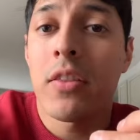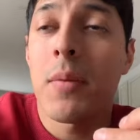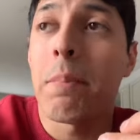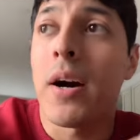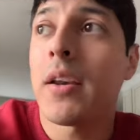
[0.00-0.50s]
the
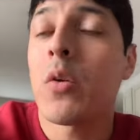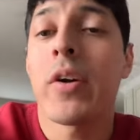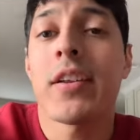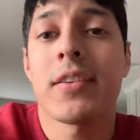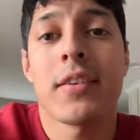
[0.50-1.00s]
body
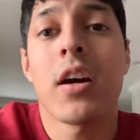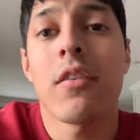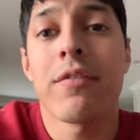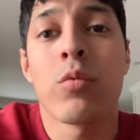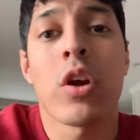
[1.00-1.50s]
weight stuff
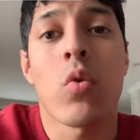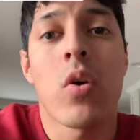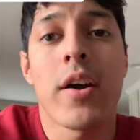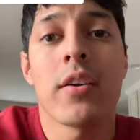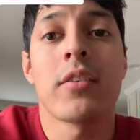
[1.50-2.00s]

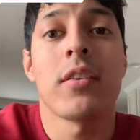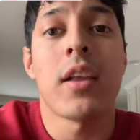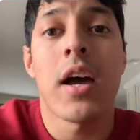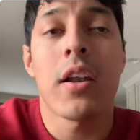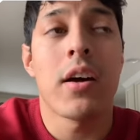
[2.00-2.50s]
requires a
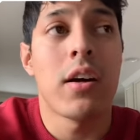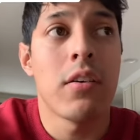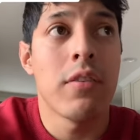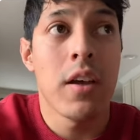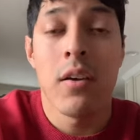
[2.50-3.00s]
lot
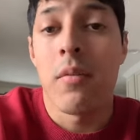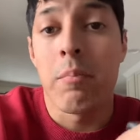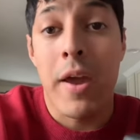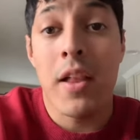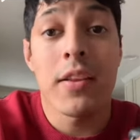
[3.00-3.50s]
of
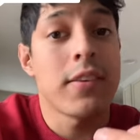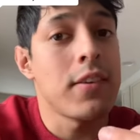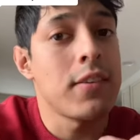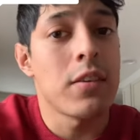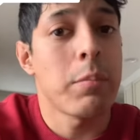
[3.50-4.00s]
balance and
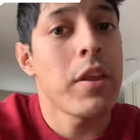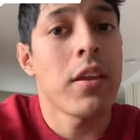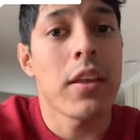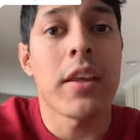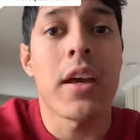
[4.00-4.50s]

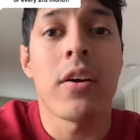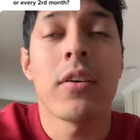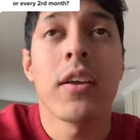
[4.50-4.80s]
stability now,